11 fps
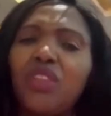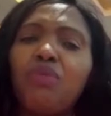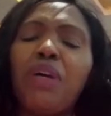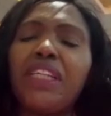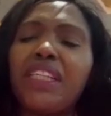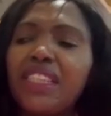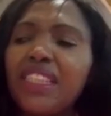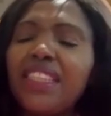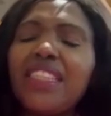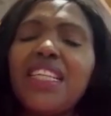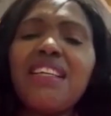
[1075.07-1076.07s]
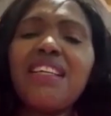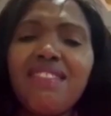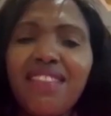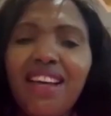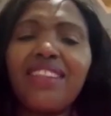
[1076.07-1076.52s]
By
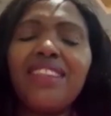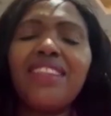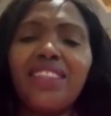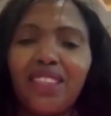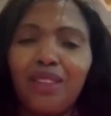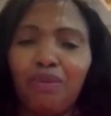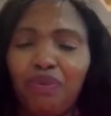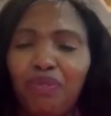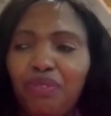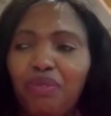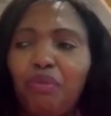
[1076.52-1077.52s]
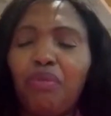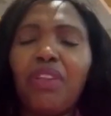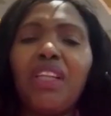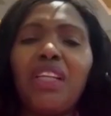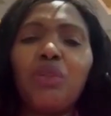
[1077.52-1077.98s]
creating that team
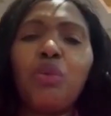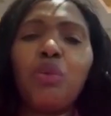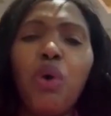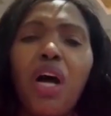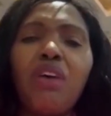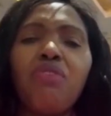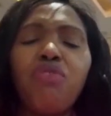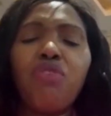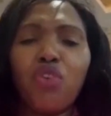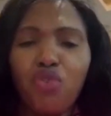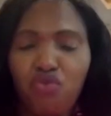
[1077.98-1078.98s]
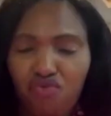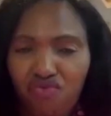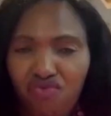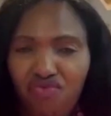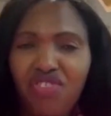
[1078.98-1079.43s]
that will work for you,
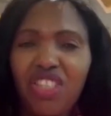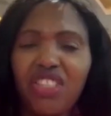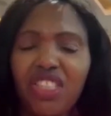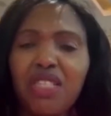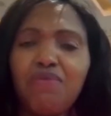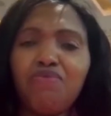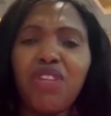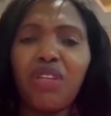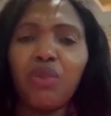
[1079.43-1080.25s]
the team that